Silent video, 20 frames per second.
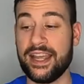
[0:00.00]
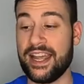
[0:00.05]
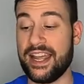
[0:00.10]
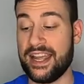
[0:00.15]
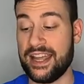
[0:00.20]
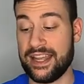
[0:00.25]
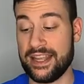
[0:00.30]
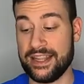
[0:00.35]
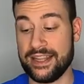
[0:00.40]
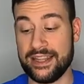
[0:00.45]

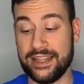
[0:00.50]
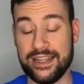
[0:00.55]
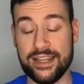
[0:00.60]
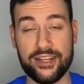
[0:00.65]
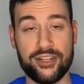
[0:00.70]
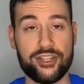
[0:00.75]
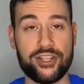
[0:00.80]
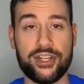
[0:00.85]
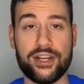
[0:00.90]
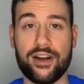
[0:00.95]
And
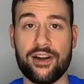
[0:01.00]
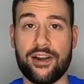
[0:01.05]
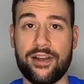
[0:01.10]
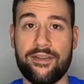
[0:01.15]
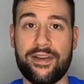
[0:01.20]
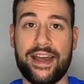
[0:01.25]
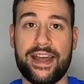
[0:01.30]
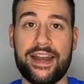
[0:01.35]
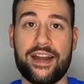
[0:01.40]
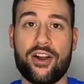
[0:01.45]
this year
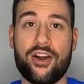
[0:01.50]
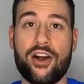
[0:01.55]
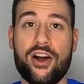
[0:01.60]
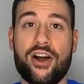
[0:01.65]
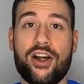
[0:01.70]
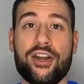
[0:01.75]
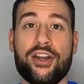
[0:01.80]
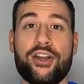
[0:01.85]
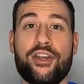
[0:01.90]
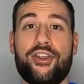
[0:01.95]
I've had it
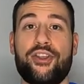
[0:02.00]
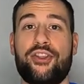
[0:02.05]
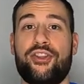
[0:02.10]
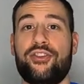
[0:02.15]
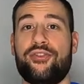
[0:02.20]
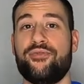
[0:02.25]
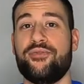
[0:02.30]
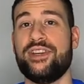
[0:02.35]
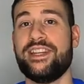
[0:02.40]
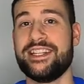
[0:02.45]
on
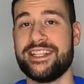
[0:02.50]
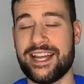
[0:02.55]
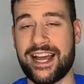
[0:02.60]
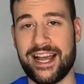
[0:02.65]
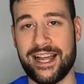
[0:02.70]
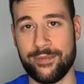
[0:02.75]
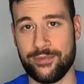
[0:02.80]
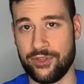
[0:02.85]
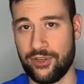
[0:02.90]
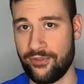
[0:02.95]
3
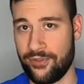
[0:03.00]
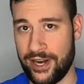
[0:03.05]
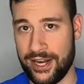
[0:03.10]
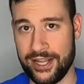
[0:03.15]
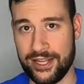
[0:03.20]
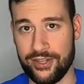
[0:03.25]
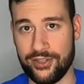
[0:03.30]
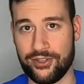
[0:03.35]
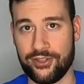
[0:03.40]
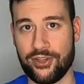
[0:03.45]
times
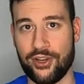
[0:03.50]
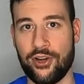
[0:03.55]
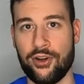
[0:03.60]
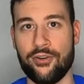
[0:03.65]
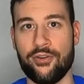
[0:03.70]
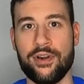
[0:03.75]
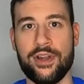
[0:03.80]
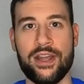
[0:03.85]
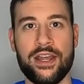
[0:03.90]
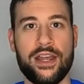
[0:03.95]
already.
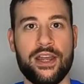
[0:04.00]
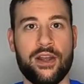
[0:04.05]
So